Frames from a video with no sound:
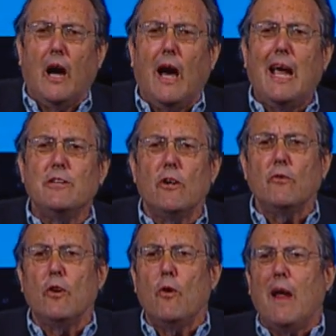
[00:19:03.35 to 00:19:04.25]
I
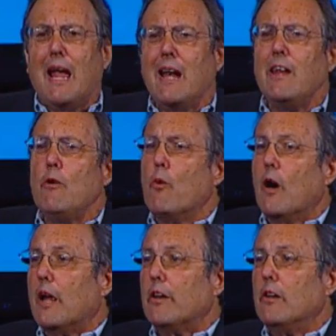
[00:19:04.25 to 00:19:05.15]
don't know
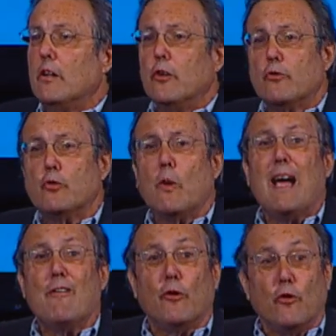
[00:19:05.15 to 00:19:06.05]
anyone who
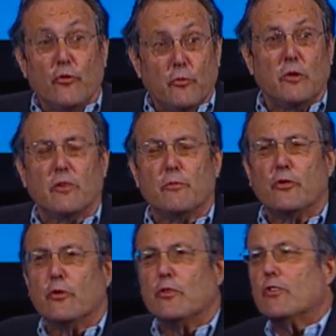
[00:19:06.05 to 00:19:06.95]
travels, which I'm
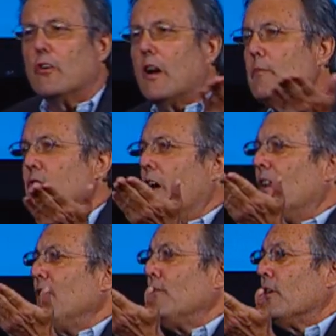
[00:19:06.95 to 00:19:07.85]
sure describes
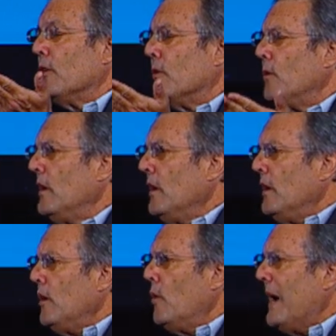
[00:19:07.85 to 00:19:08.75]
all of you,
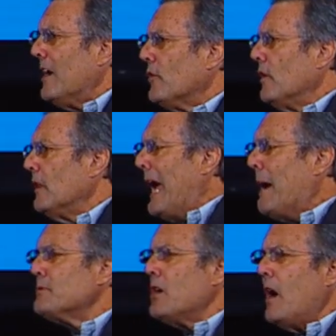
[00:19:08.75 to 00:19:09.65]
who has a
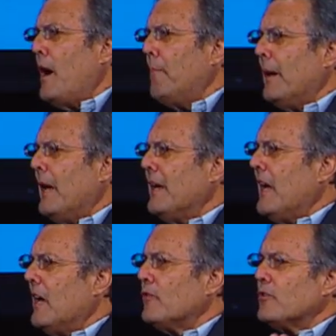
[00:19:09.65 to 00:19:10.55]
laptop and
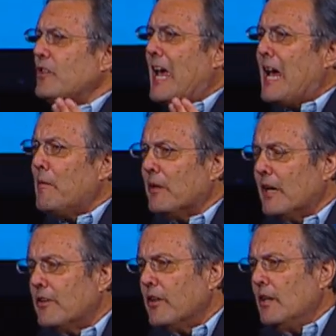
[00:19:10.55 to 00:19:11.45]
has a
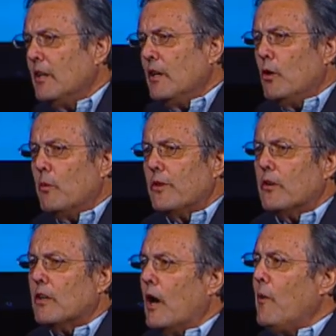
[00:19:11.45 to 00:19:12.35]
tablet who, when
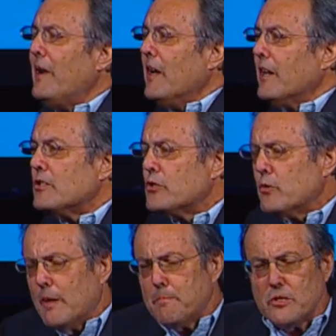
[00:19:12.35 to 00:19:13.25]
they're going on a
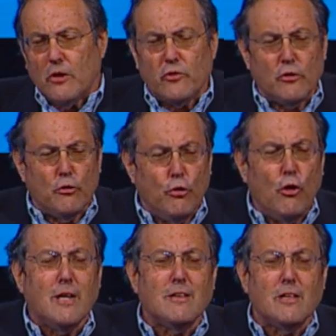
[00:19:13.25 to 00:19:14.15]
trip, doesn't
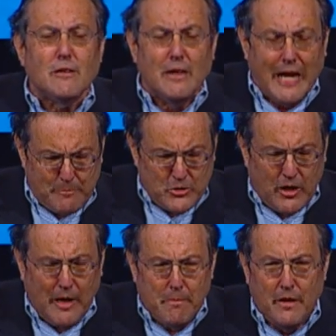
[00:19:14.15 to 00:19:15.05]
look at their
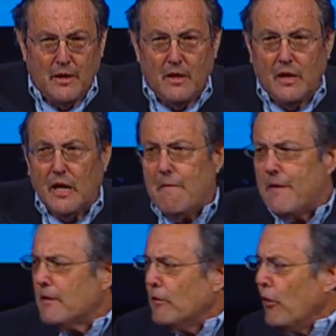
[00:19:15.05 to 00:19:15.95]
laptop and
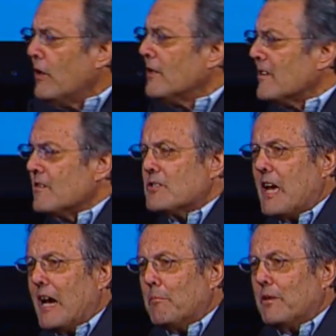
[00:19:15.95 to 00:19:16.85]
then look at their
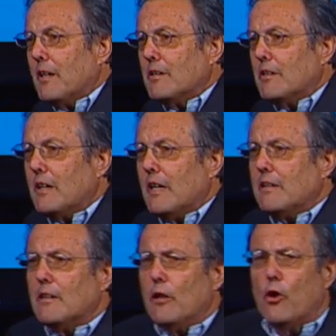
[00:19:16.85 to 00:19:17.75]
tablet and
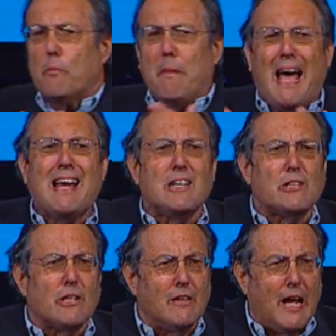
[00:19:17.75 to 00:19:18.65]
then look back at
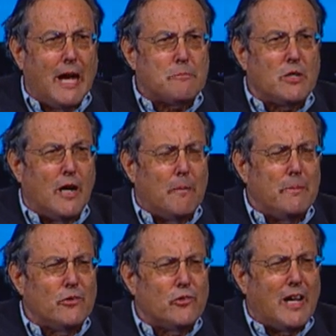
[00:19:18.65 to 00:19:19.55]
their laptop
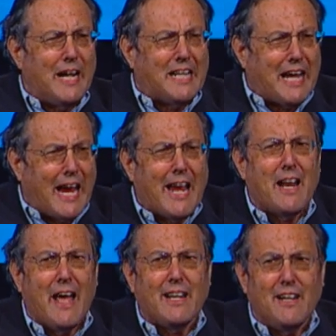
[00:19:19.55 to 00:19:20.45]
and say, Can
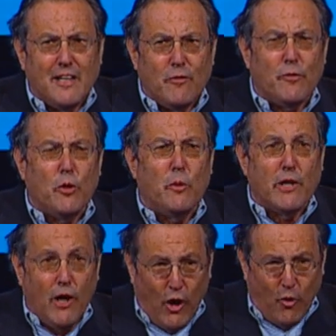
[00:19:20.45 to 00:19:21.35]
I leave you at
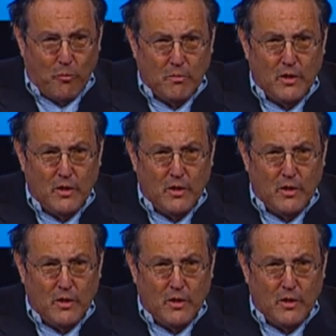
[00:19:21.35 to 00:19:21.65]
home?